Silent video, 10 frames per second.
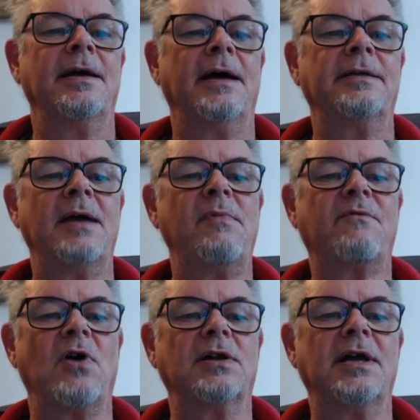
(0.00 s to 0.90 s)
And then we've
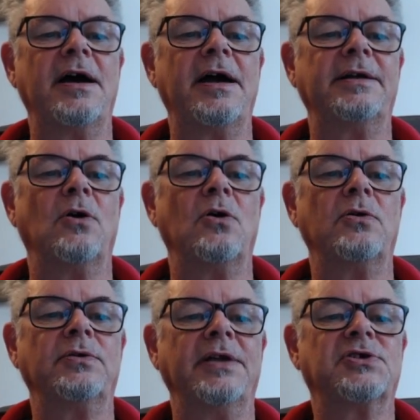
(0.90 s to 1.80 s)
got a line
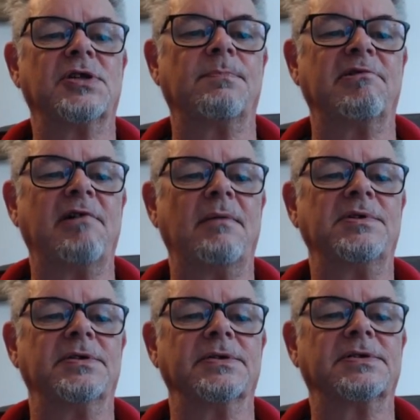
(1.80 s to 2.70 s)
on each of the
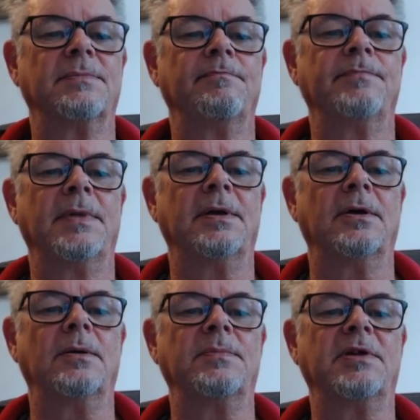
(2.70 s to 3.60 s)
parameters
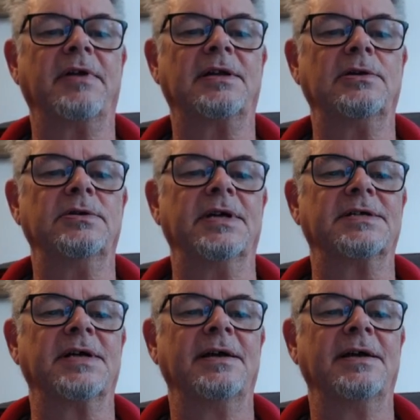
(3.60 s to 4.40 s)
that are included.